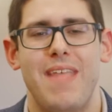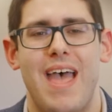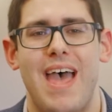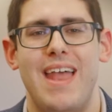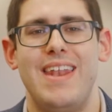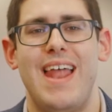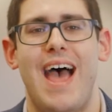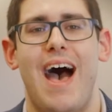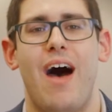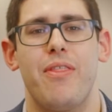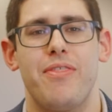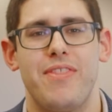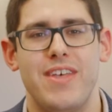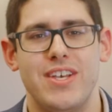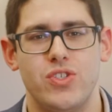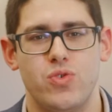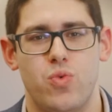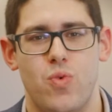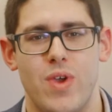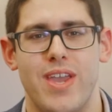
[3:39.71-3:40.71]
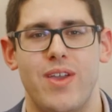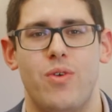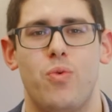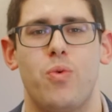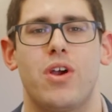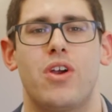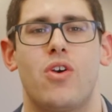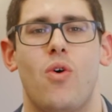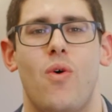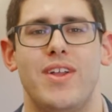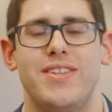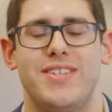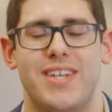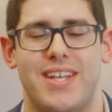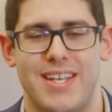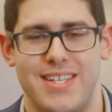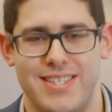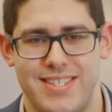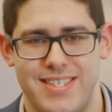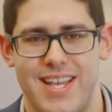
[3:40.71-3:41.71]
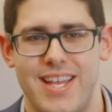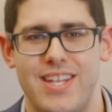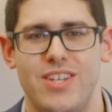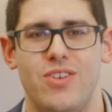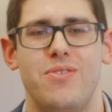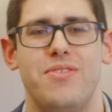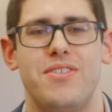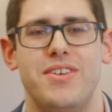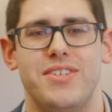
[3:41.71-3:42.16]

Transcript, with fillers: and now this week we're going to continue